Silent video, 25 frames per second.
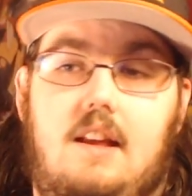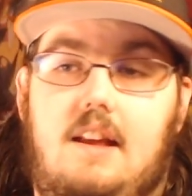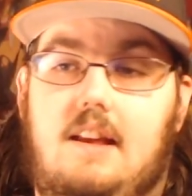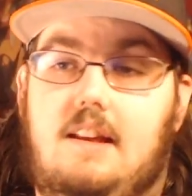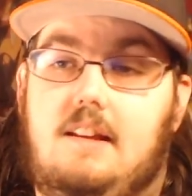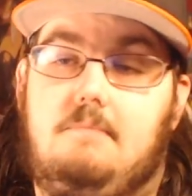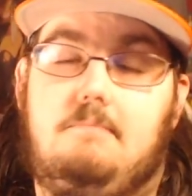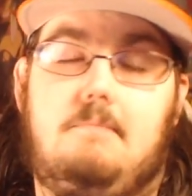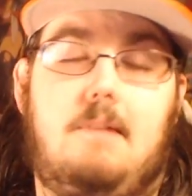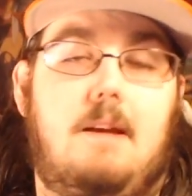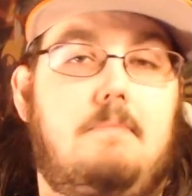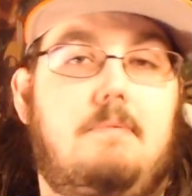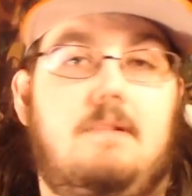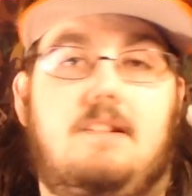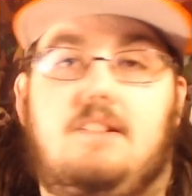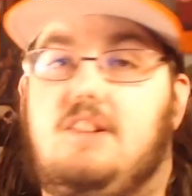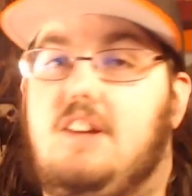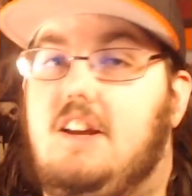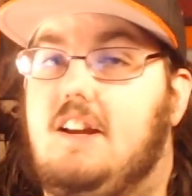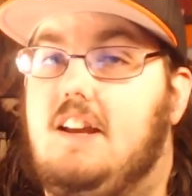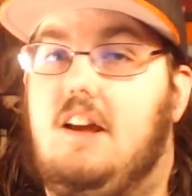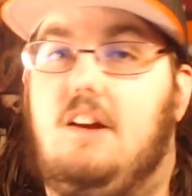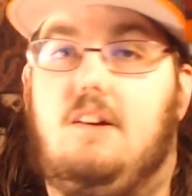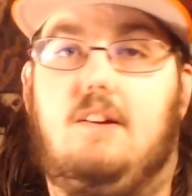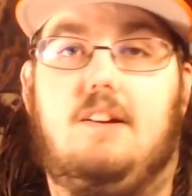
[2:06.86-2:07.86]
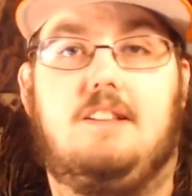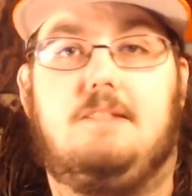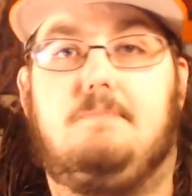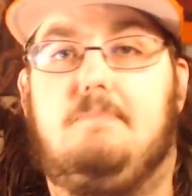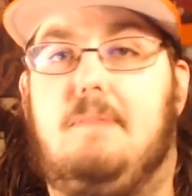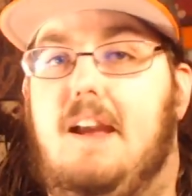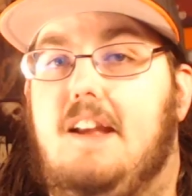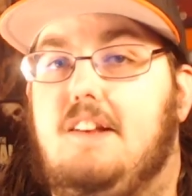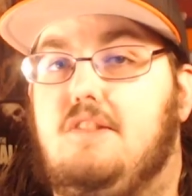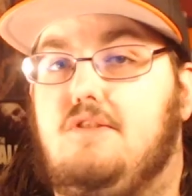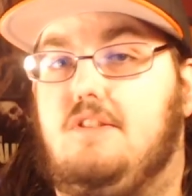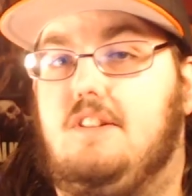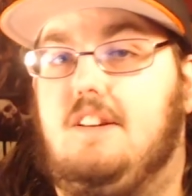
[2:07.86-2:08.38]
and maybe check out his
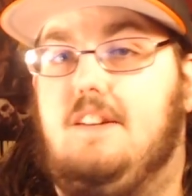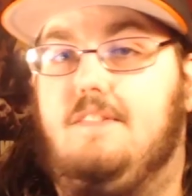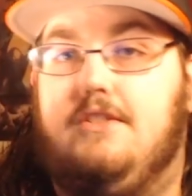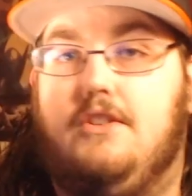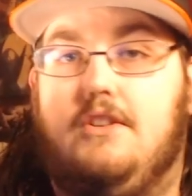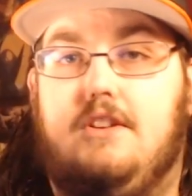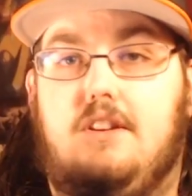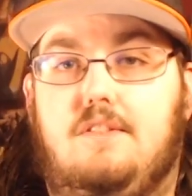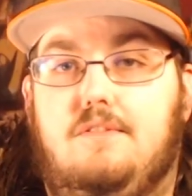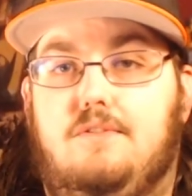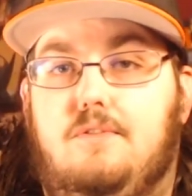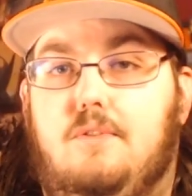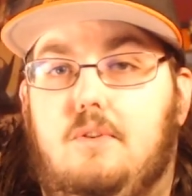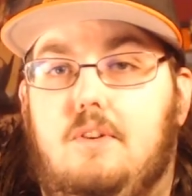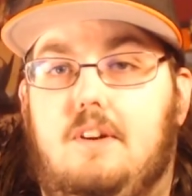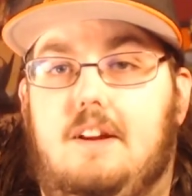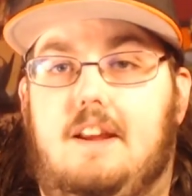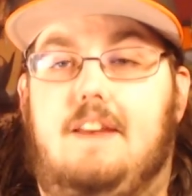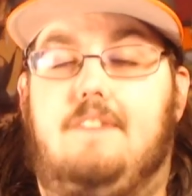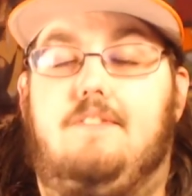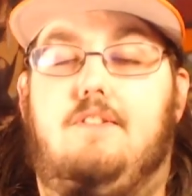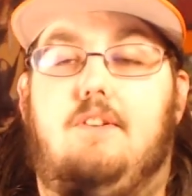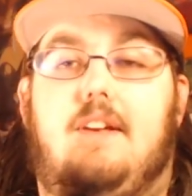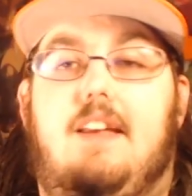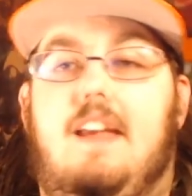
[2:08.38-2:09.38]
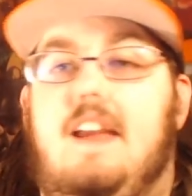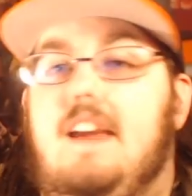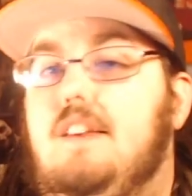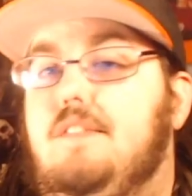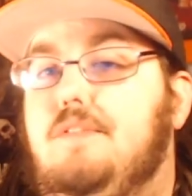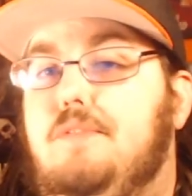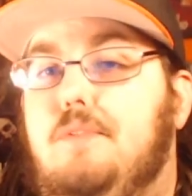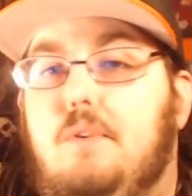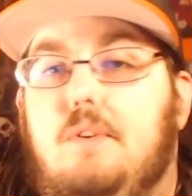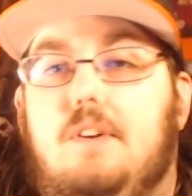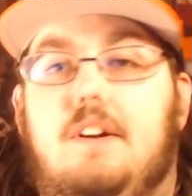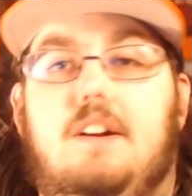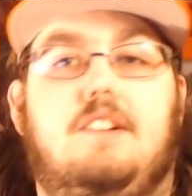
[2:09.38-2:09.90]
Patreon if you can afford it. If you can't
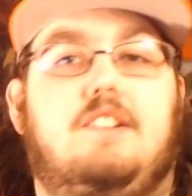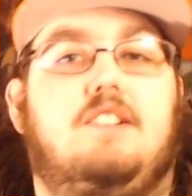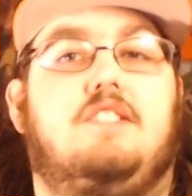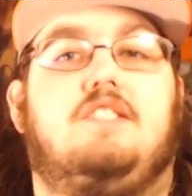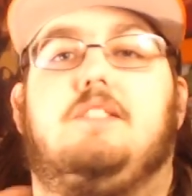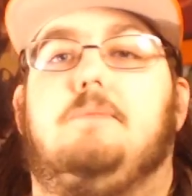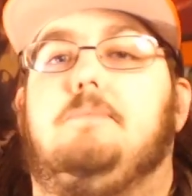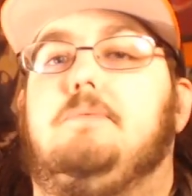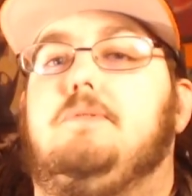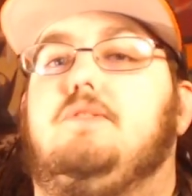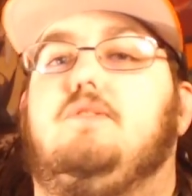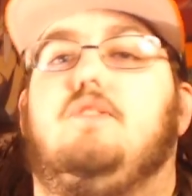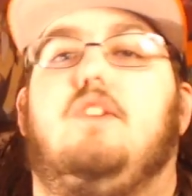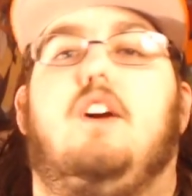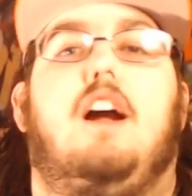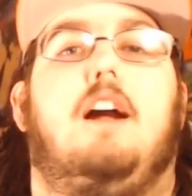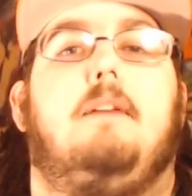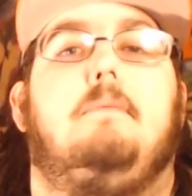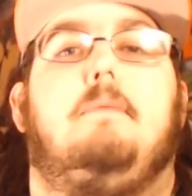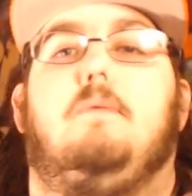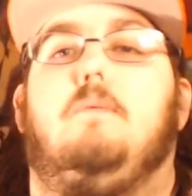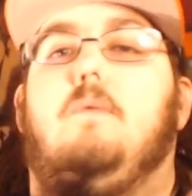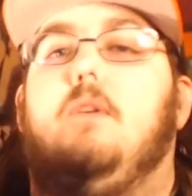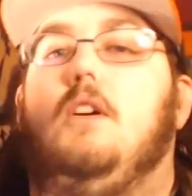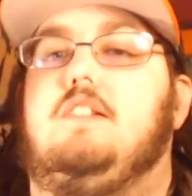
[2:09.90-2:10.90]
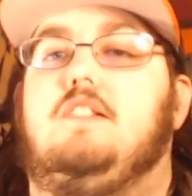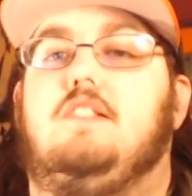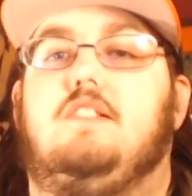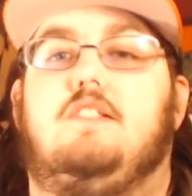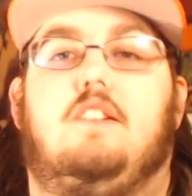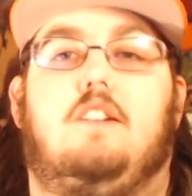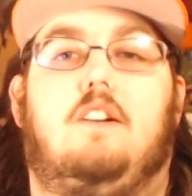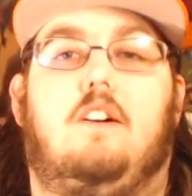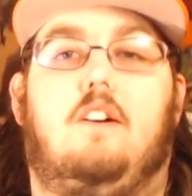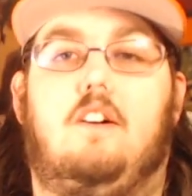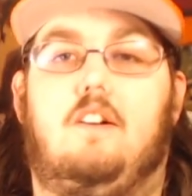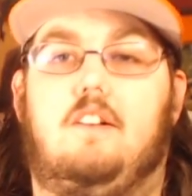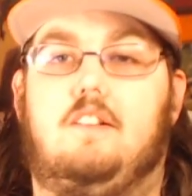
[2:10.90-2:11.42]
afford it, just subscribe and watch his,
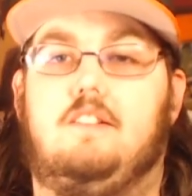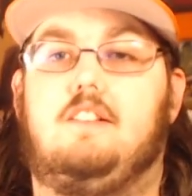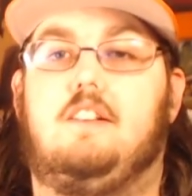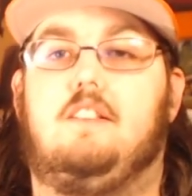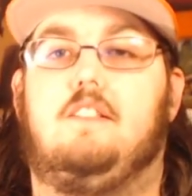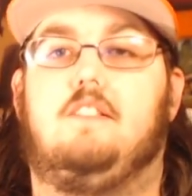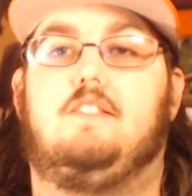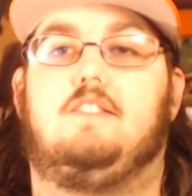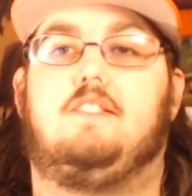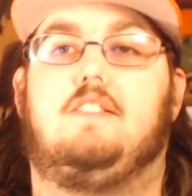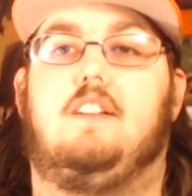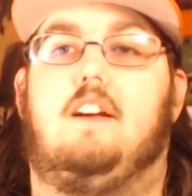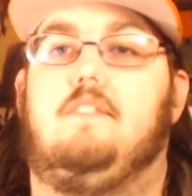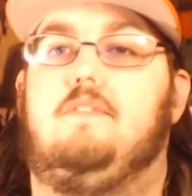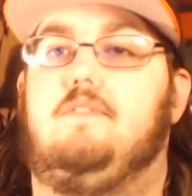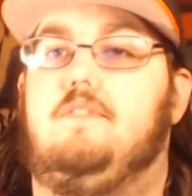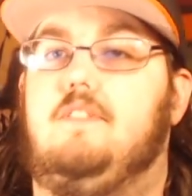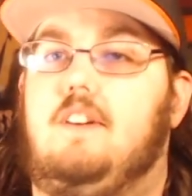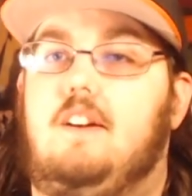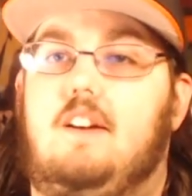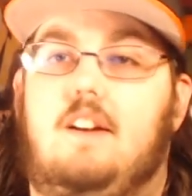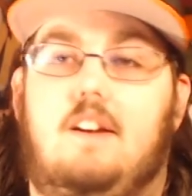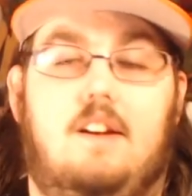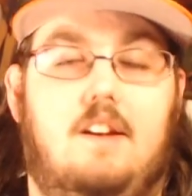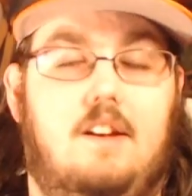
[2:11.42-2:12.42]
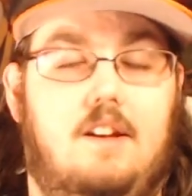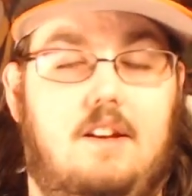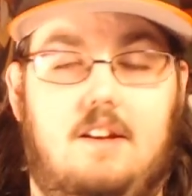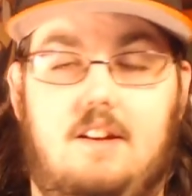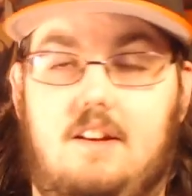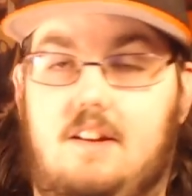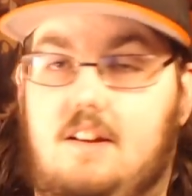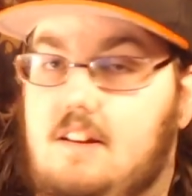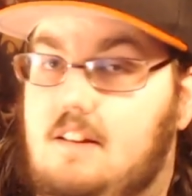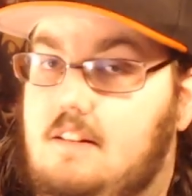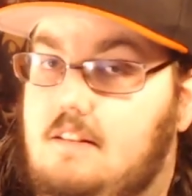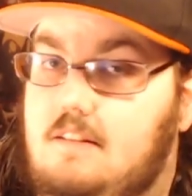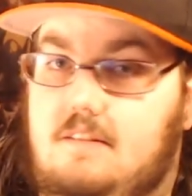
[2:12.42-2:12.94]
all his other stuff.
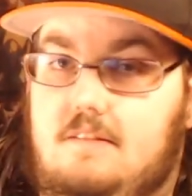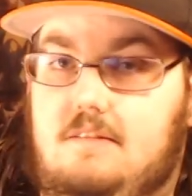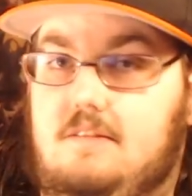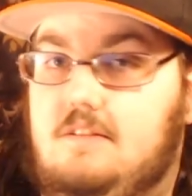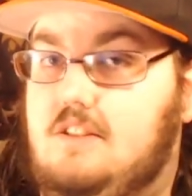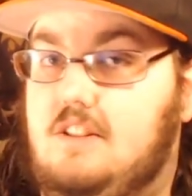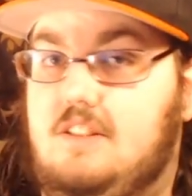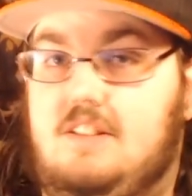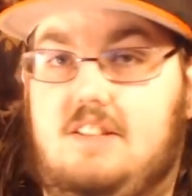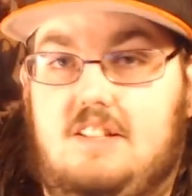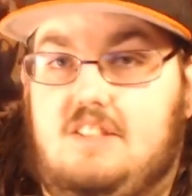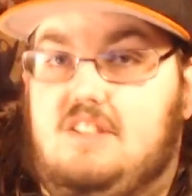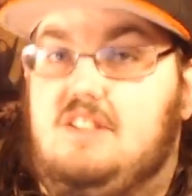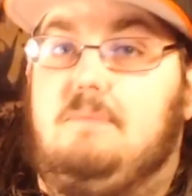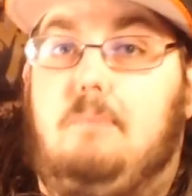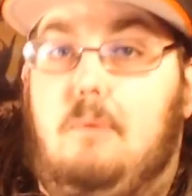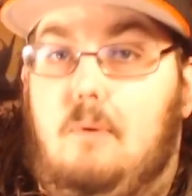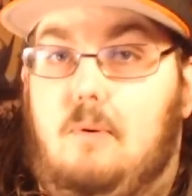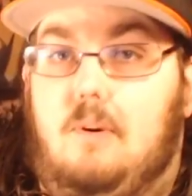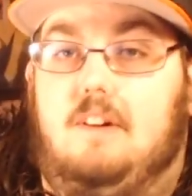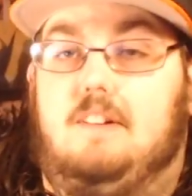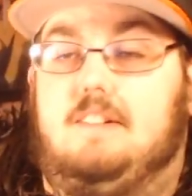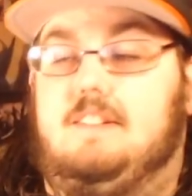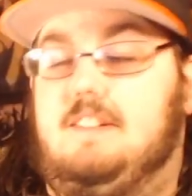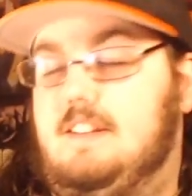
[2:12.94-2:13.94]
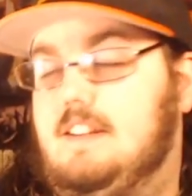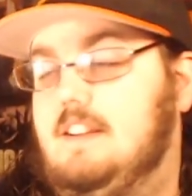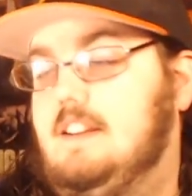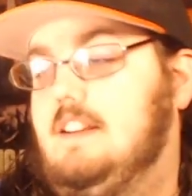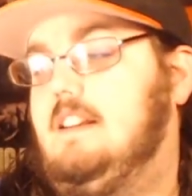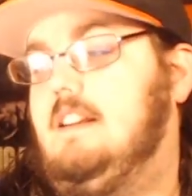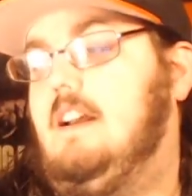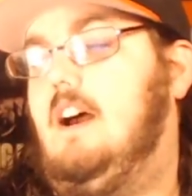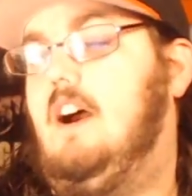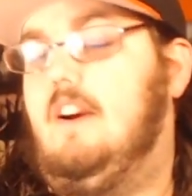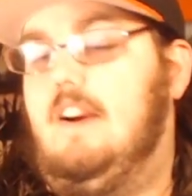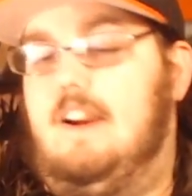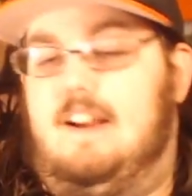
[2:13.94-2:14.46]
Just as support.
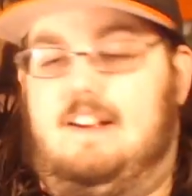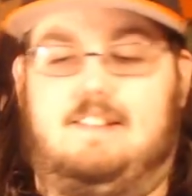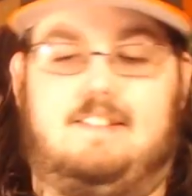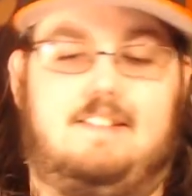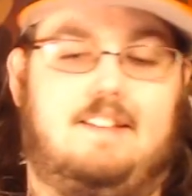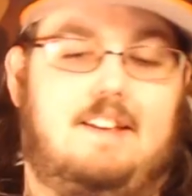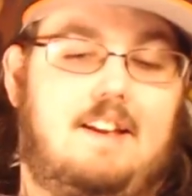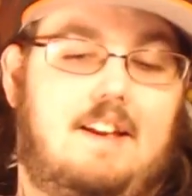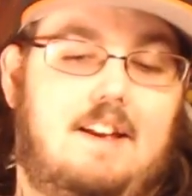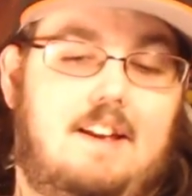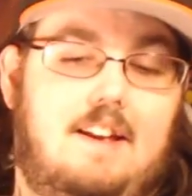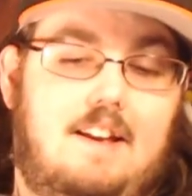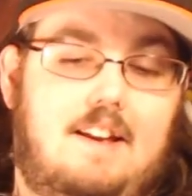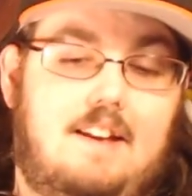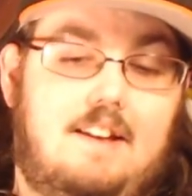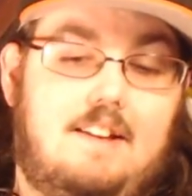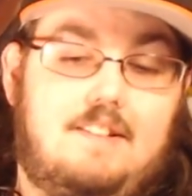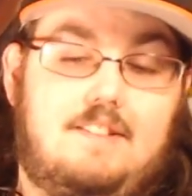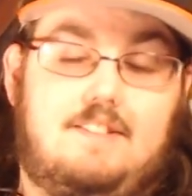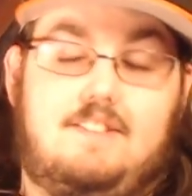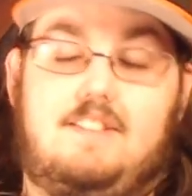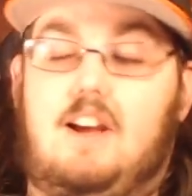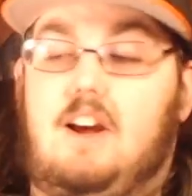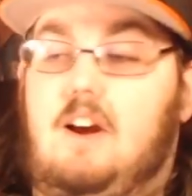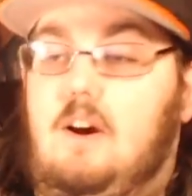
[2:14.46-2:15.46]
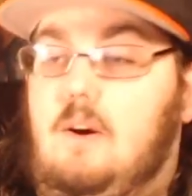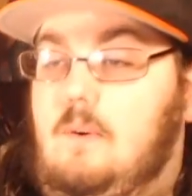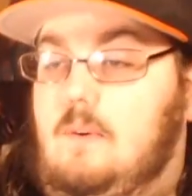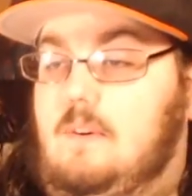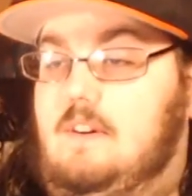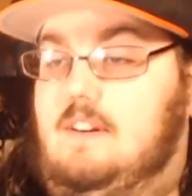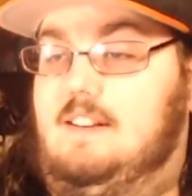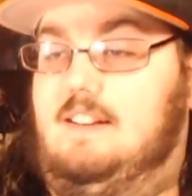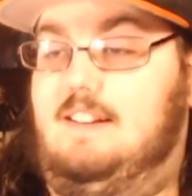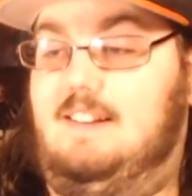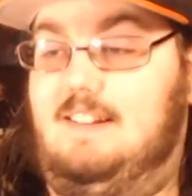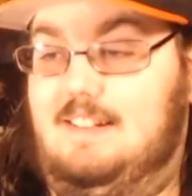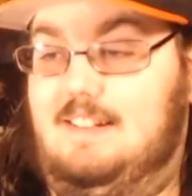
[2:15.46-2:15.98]
All right. So,